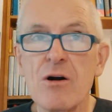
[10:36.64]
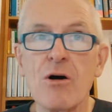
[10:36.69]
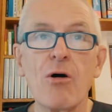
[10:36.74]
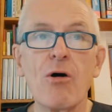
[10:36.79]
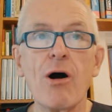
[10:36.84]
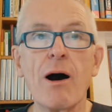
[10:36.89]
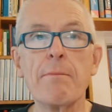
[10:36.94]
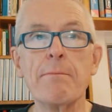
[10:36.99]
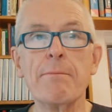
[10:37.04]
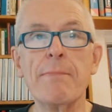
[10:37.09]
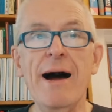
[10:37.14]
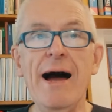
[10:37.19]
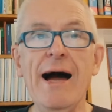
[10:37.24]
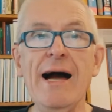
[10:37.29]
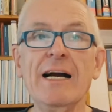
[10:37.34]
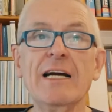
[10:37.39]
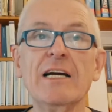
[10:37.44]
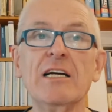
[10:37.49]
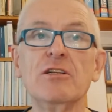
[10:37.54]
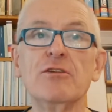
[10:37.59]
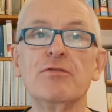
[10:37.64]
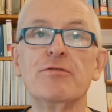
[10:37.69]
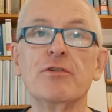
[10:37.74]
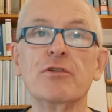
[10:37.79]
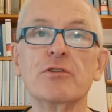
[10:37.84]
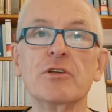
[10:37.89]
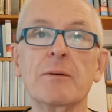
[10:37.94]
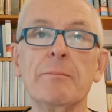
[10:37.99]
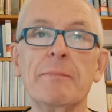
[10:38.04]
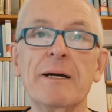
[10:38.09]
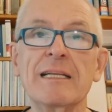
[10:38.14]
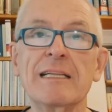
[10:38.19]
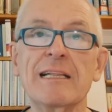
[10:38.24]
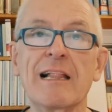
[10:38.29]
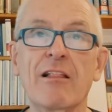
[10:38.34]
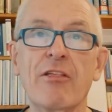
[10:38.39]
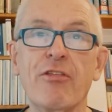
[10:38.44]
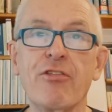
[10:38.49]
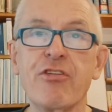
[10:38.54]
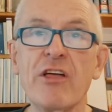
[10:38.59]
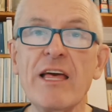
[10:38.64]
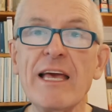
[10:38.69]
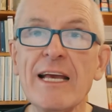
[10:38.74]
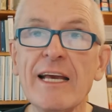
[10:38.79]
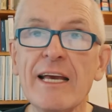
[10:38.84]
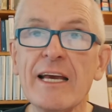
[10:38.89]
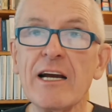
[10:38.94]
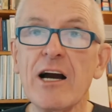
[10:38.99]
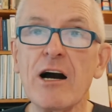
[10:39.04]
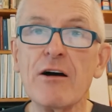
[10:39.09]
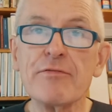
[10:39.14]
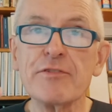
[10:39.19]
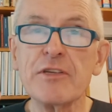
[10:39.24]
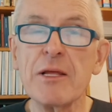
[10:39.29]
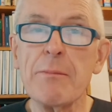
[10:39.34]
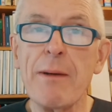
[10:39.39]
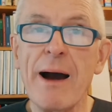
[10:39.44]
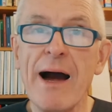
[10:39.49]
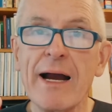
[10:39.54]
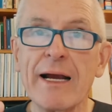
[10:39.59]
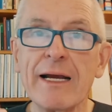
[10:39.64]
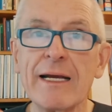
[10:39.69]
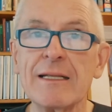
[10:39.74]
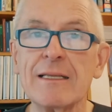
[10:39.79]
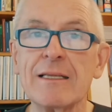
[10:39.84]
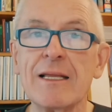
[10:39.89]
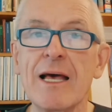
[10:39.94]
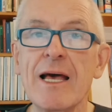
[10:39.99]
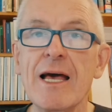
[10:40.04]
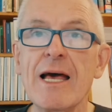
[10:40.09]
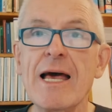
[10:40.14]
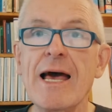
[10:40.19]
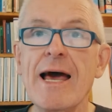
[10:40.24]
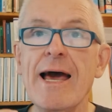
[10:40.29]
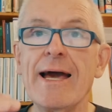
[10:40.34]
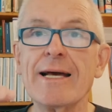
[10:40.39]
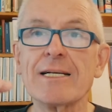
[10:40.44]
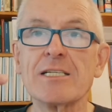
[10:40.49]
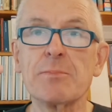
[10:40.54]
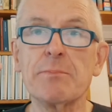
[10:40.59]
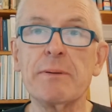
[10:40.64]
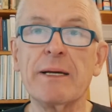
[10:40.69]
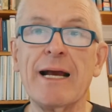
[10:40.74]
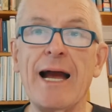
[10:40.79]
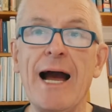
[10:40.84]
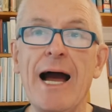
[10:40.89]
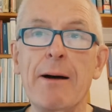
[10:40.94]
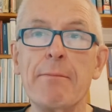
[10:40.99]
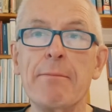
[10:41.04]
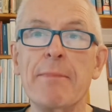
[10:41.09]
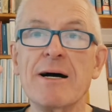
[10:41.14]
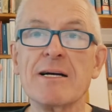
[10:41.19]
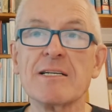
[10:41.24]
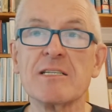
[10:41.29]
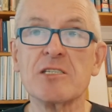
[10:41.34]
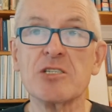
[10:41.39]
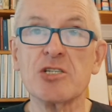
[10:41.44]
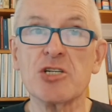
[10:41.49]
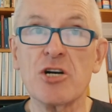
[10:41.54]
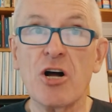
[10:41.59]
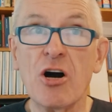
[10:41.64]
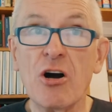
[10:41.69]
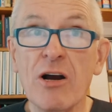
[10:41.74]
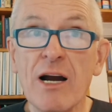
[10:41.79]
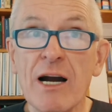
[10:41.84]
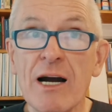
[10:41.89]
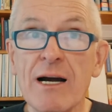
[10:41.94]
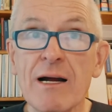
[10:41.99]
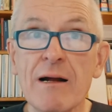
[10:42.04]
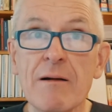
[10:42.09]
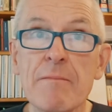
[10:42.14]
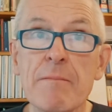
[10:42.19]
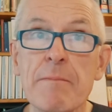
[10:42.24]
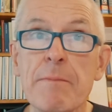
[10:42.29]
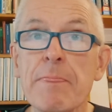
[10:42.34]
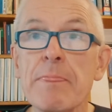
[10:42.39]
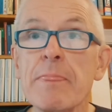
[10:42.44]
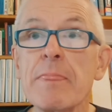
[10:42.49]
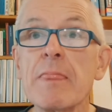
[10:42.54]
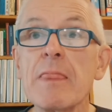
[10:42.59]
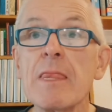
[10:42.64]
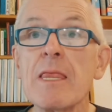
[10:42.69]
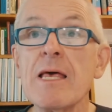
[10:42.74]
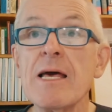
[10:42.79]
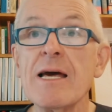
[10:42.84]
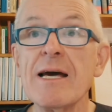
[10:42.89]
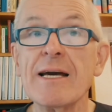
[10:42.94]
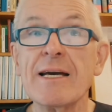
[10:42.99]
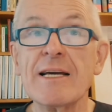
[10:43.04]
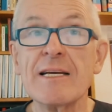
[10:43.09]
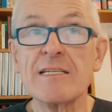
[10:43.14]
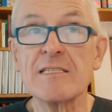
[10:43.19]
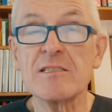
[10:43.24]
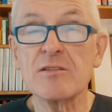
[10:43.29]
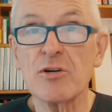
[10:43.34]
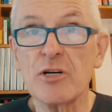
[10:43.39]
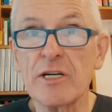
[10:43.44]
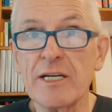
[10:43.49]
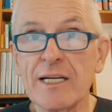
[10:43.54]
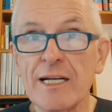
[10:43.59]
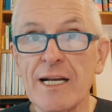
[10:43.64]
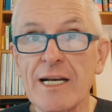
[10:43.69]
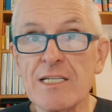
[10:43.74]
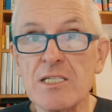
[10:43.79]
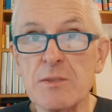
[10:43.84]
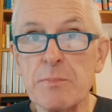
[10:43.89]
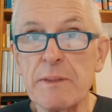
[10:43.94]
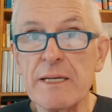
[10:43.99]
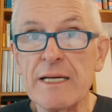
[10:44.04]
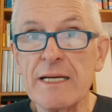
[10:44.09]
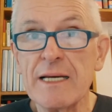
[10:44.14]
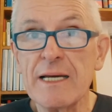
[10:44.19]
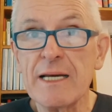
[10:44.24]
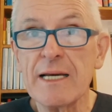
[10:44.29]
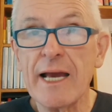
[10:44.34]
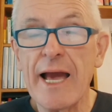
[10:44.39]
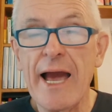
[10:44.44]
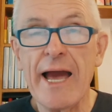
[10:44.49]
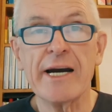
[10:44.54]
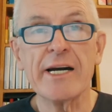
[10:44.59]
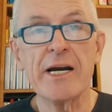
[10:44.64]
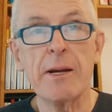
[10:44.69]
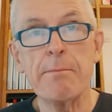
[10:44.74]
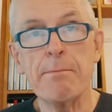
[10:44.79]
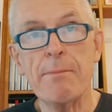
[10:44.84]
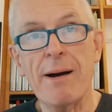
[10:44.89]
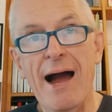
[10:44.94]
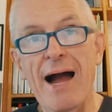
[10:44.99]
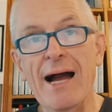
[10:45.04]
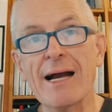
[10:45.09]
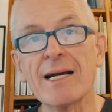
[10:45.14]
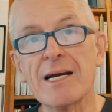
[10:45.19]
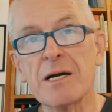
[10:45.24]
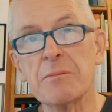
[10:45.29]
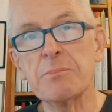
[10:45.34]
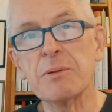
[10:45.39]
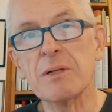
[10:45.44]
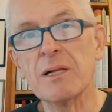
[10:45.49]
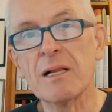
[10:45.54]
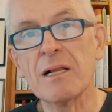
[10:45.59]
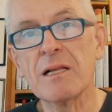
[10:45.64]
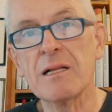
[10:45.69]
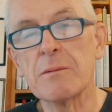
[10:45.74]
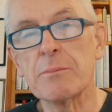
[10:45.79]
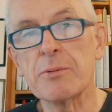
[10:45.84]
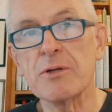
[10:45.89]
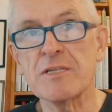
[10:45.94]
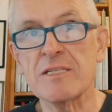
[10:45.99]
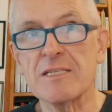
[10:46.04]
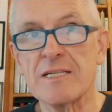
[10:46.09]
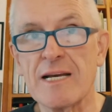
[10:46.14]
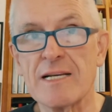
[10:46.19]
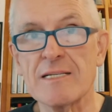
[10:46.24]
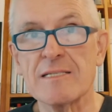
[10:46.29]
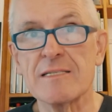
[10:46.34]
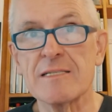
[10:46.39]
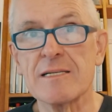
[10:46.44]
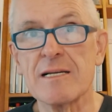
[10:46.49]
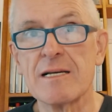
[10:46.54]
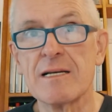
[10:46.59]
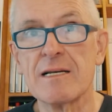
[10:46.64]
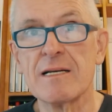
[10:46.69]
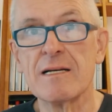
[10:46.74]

or market fundamental thinking of the market has become stronger, historically speaking, a remarkable process.